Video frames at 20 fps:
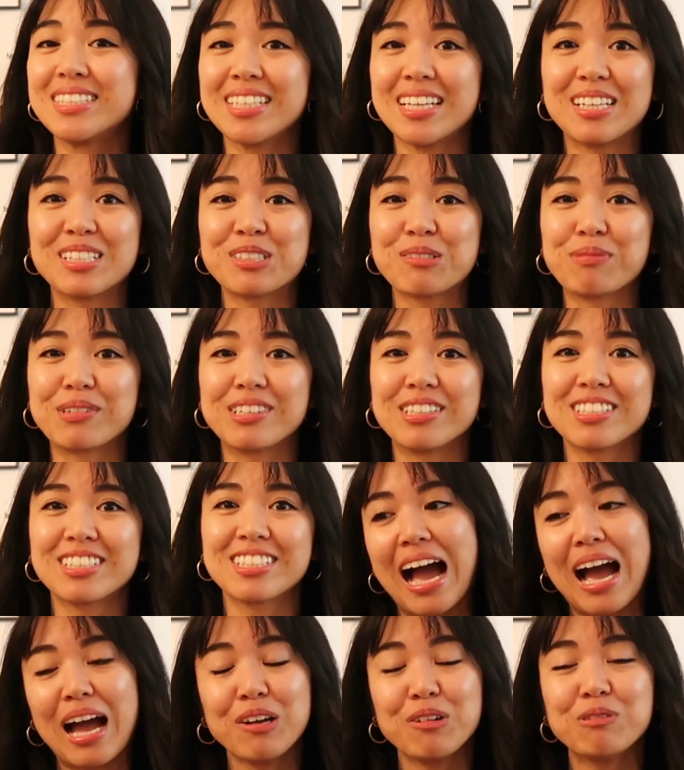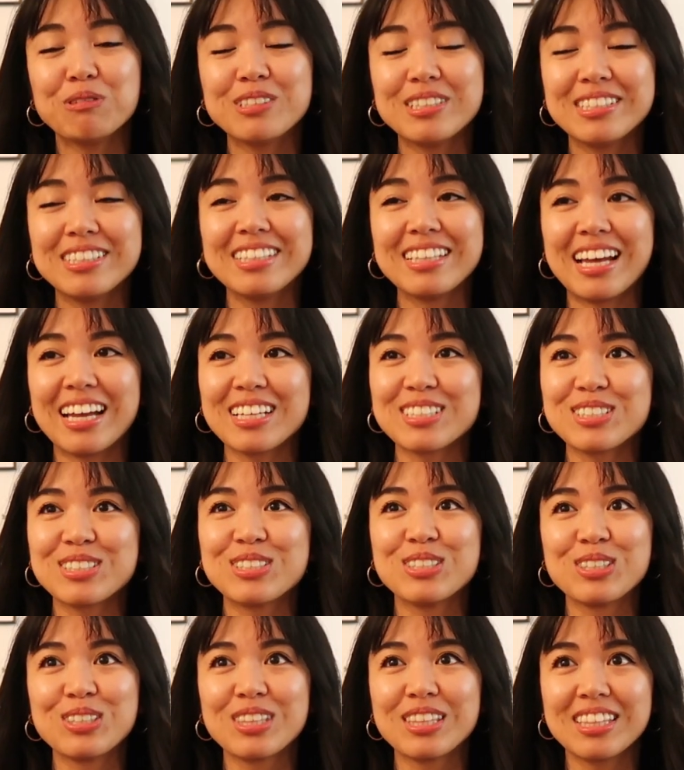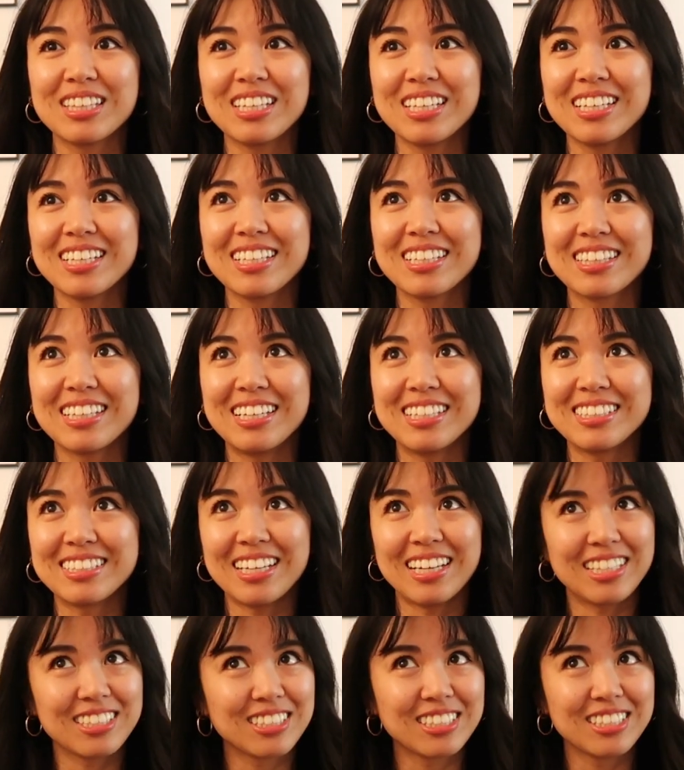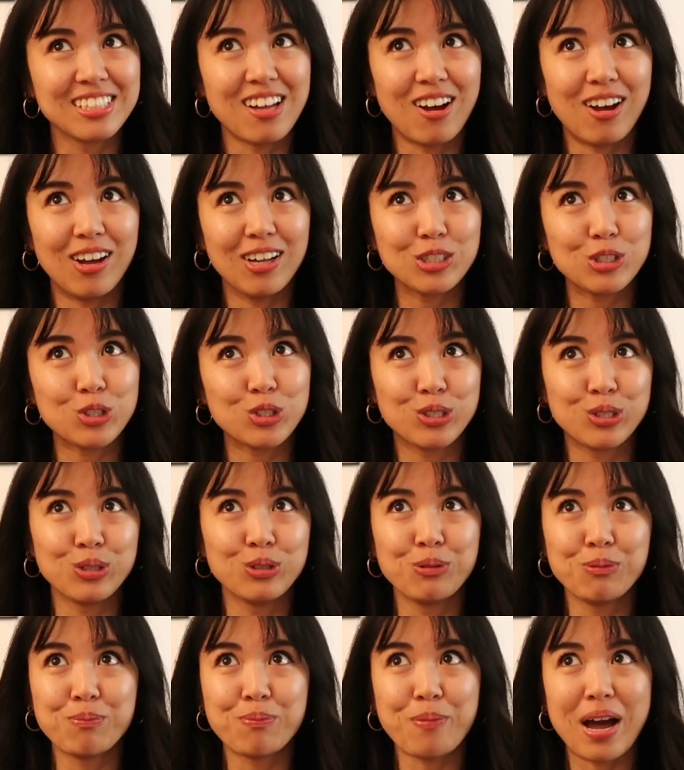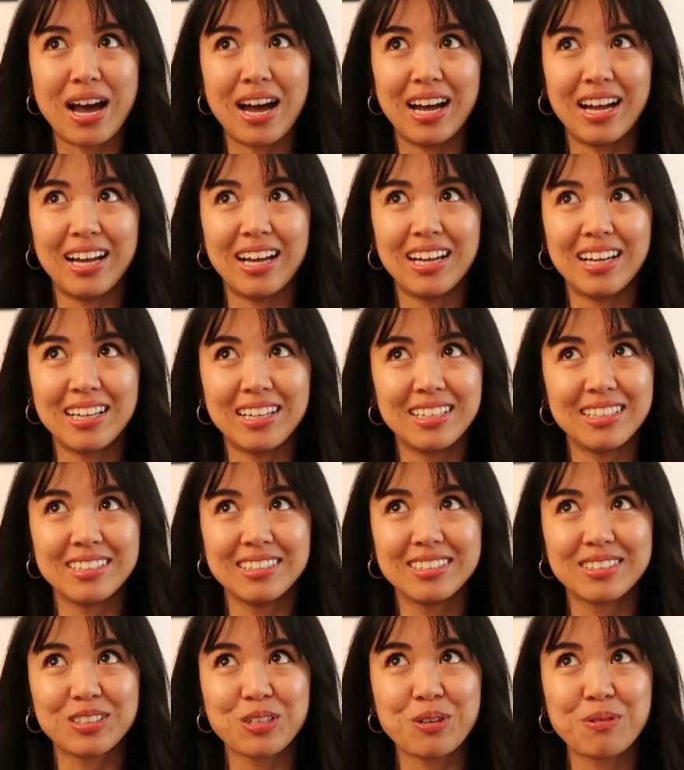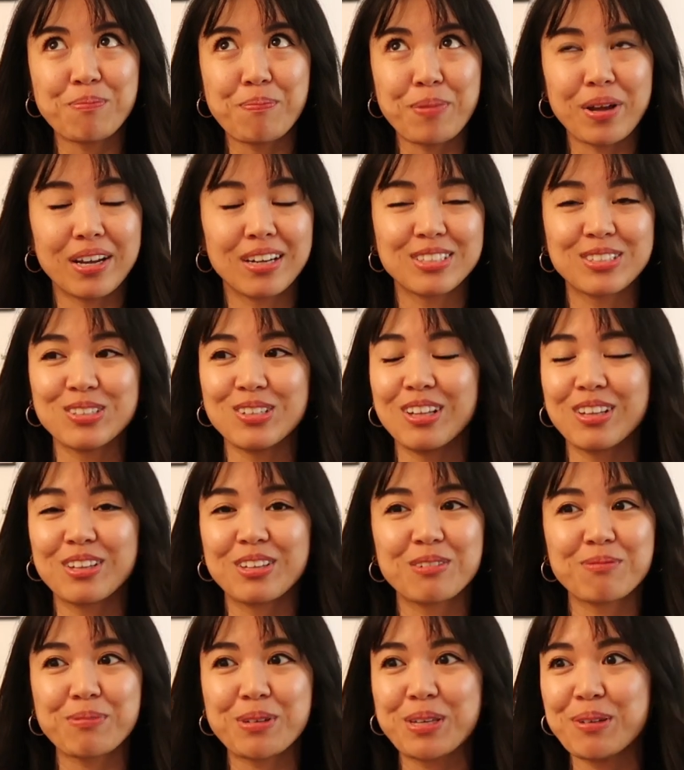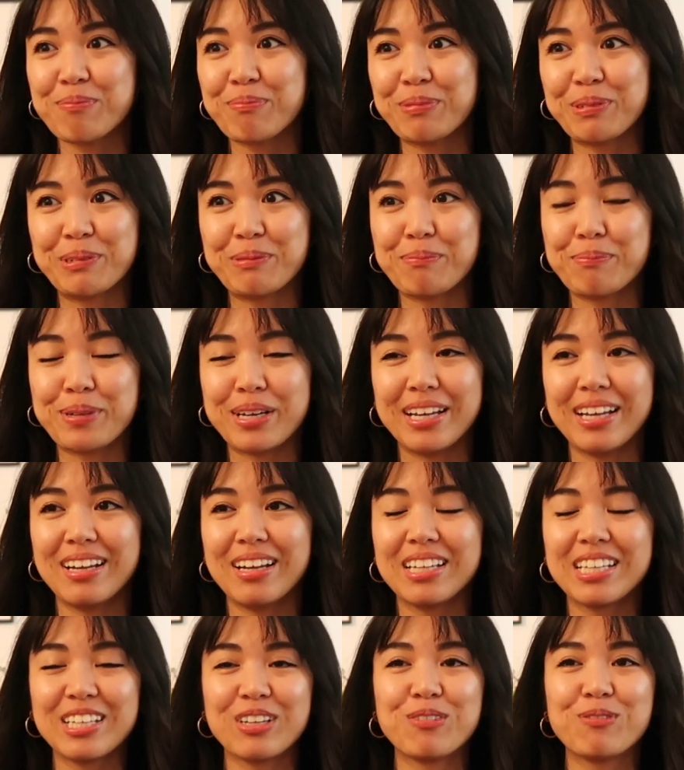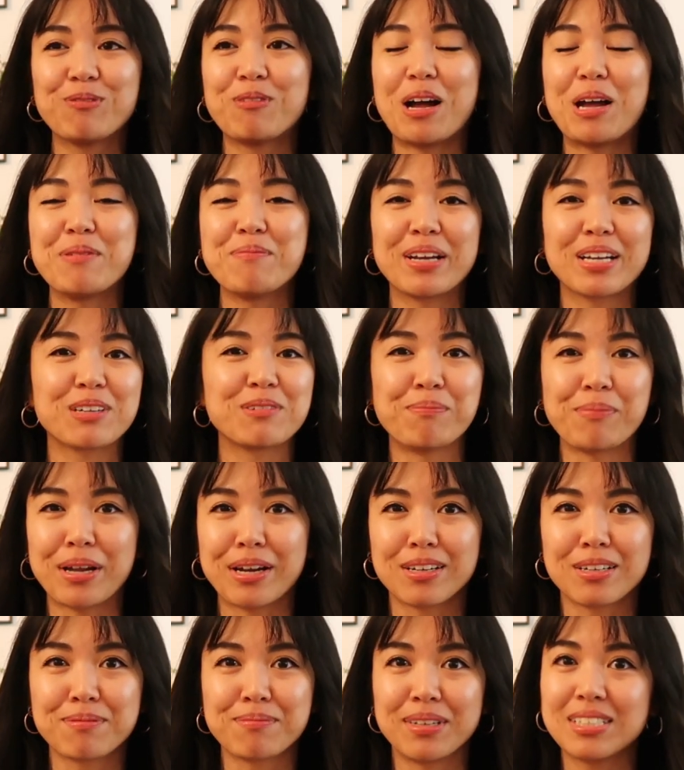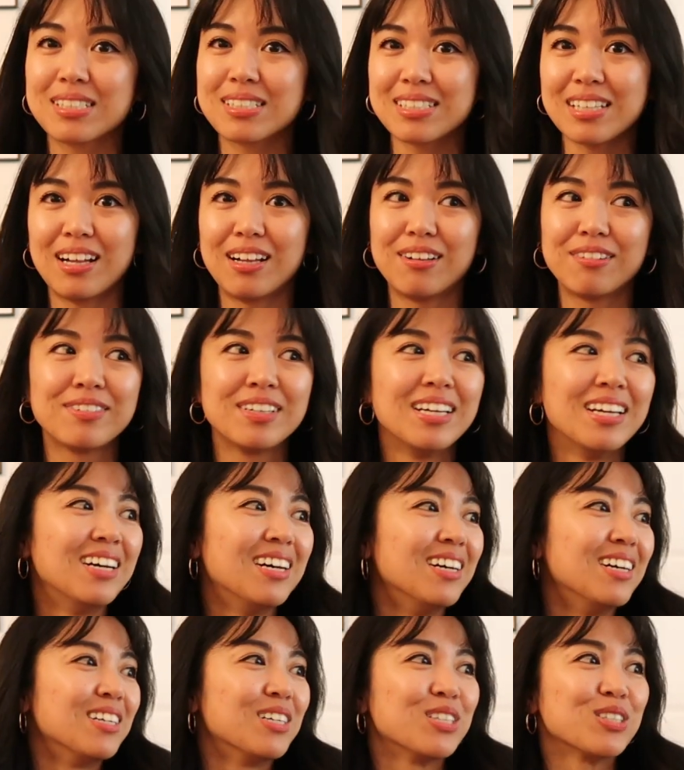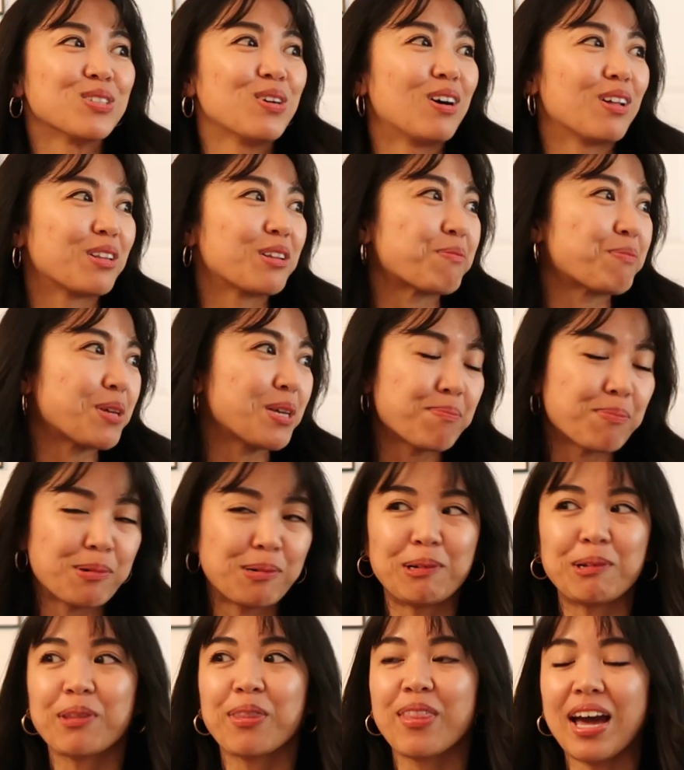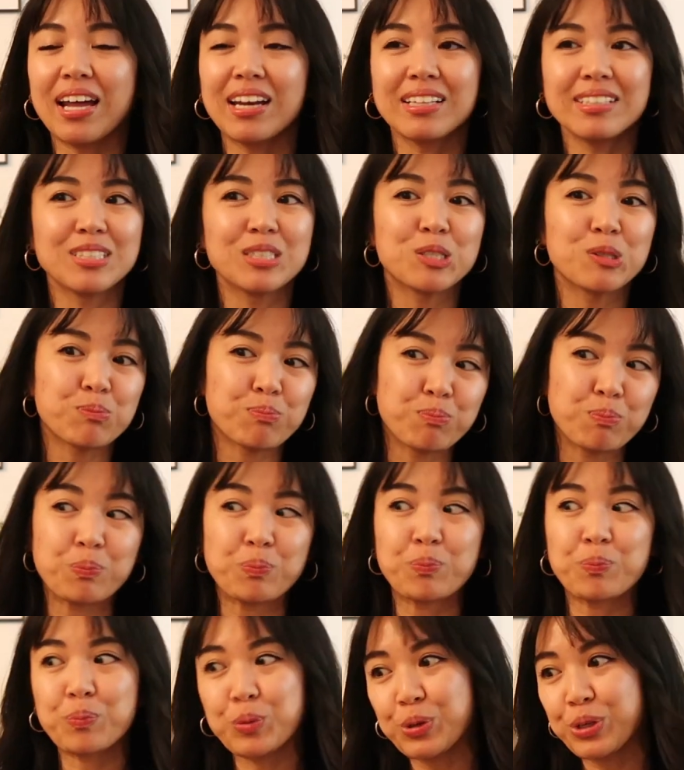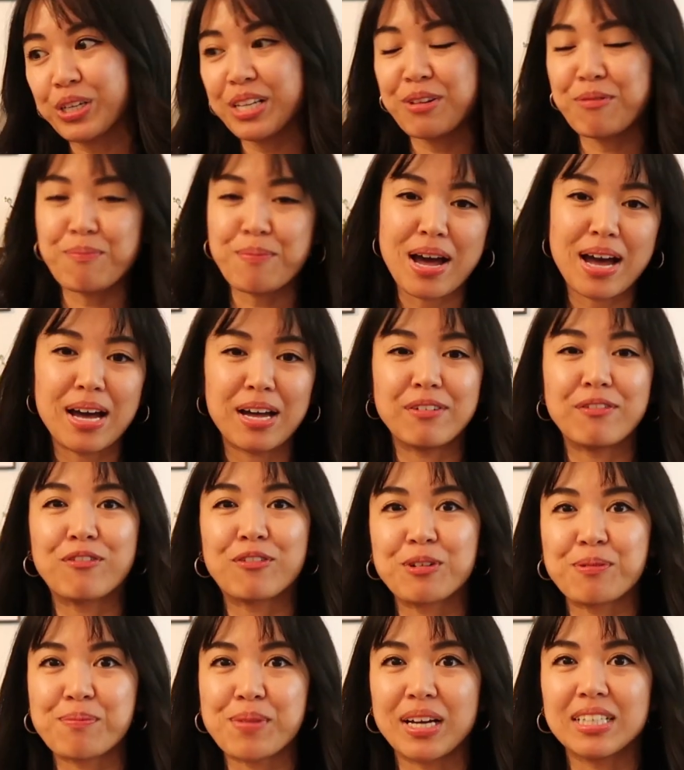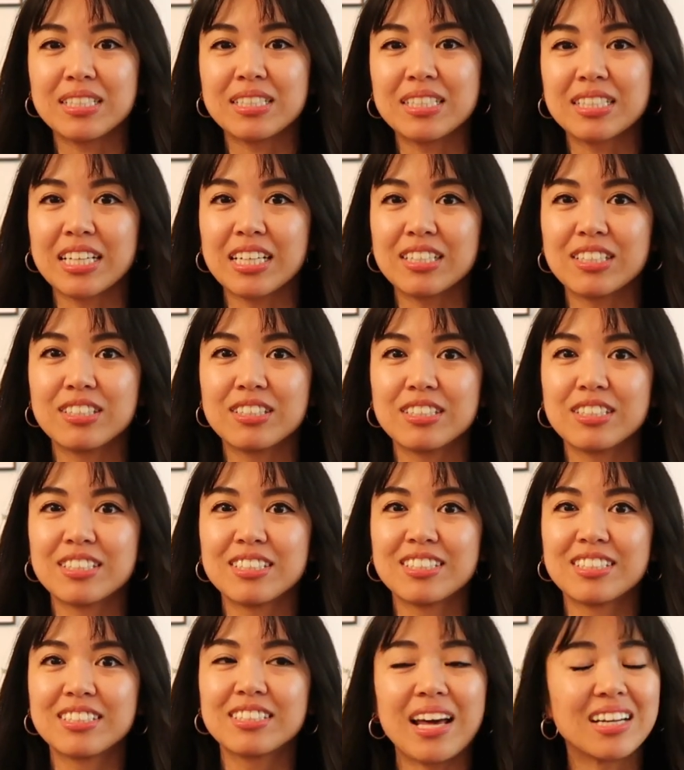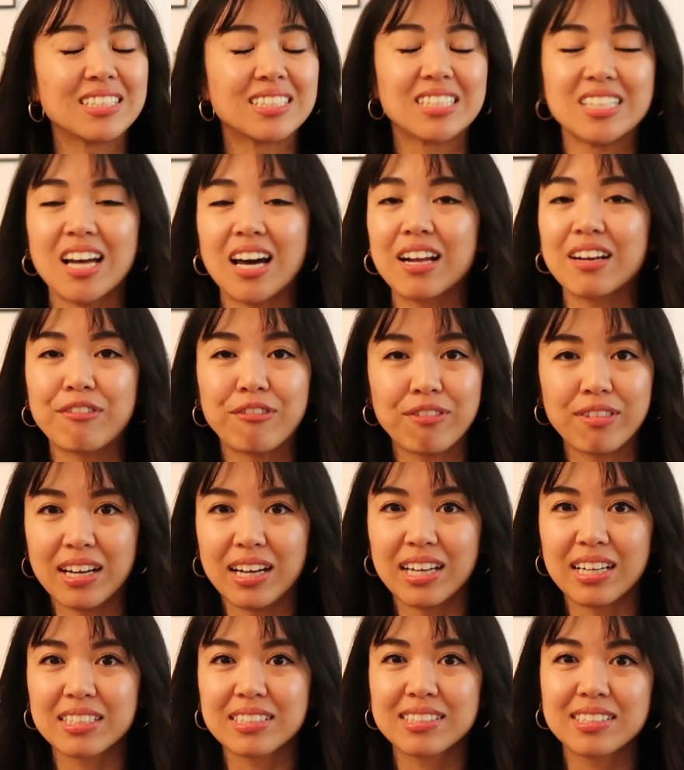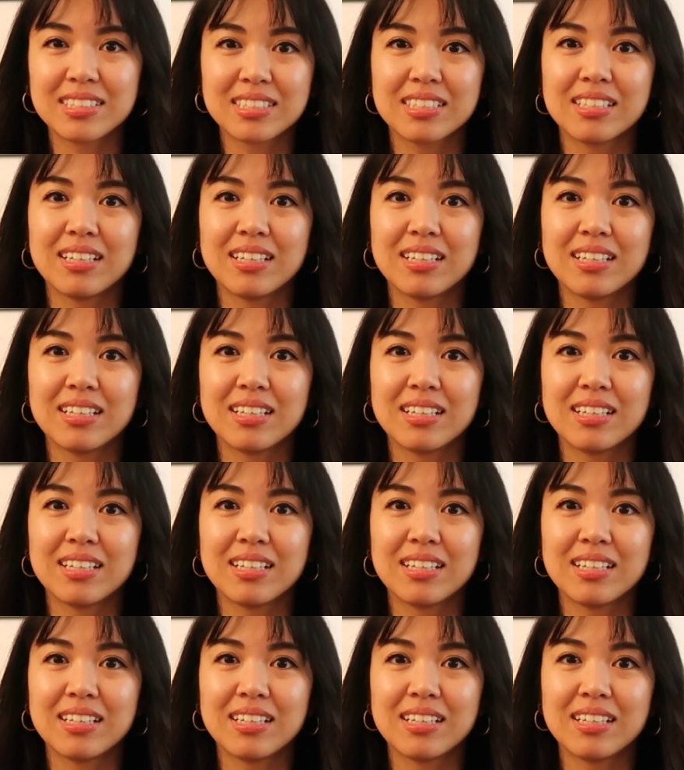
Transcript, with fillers: T S merch. I would like to think that that's not too bad compared to other people, but you know, why am I comparing myself to other people? That is pretty bad for my standards. That is not a flex